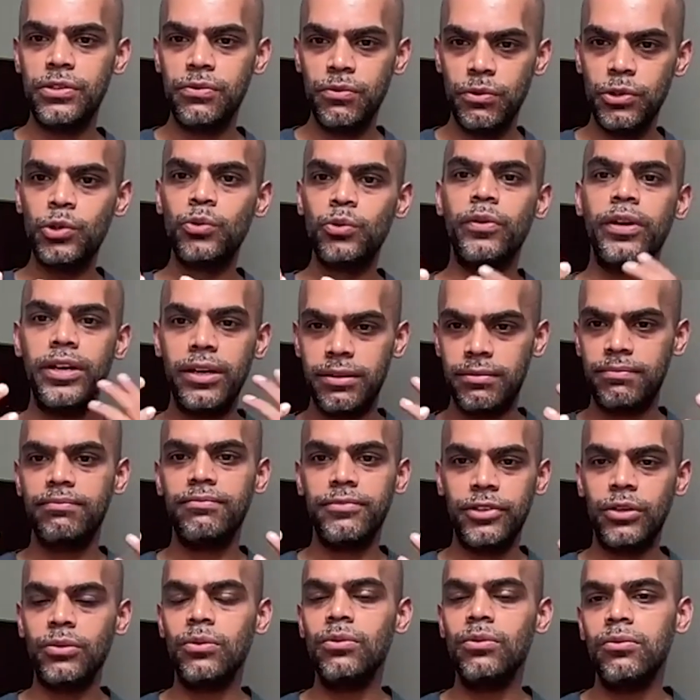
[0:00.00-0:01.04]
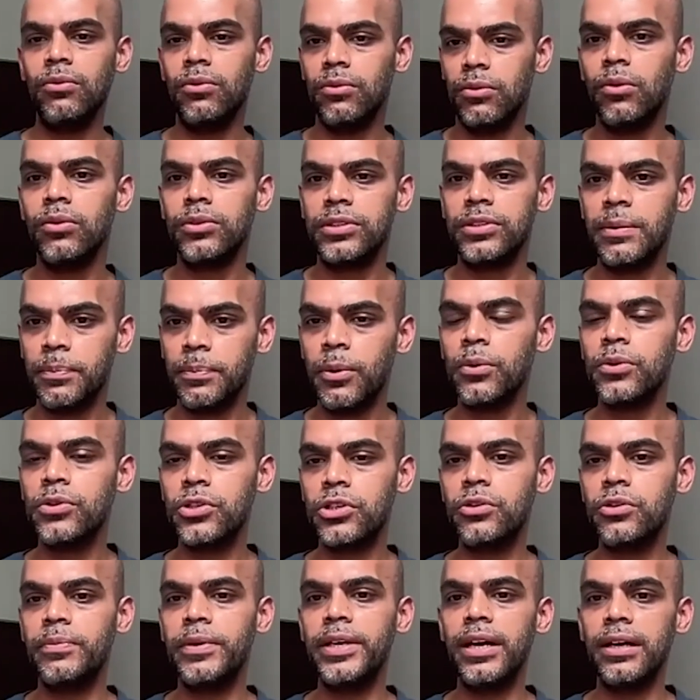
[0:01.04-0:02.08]
which was supposed
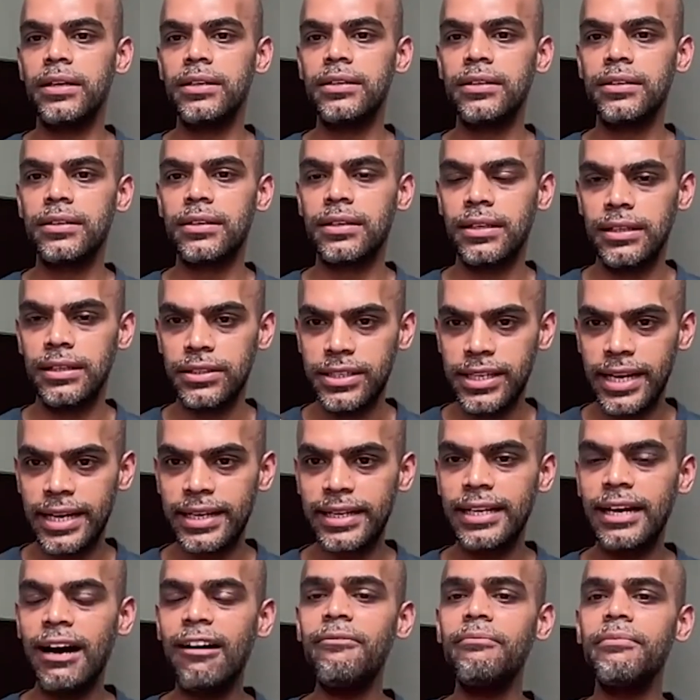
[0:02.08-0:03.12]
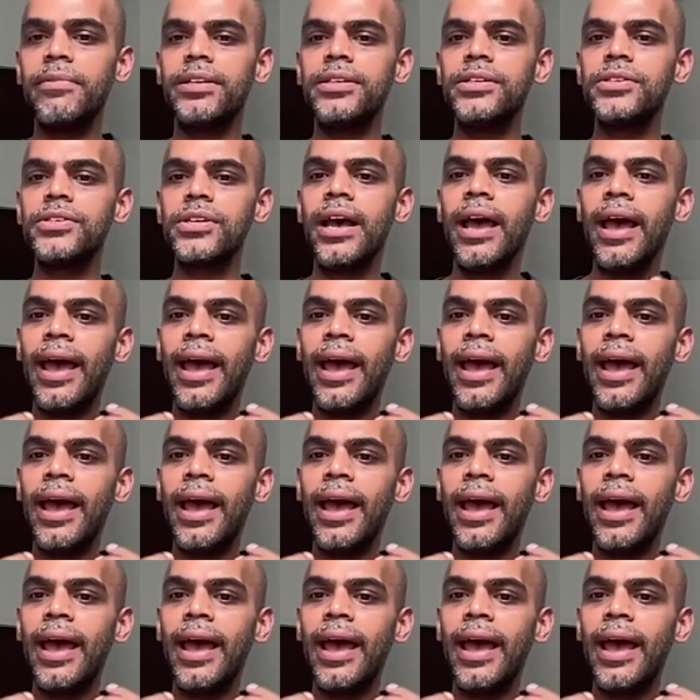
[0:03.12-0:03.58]
to be under state governments.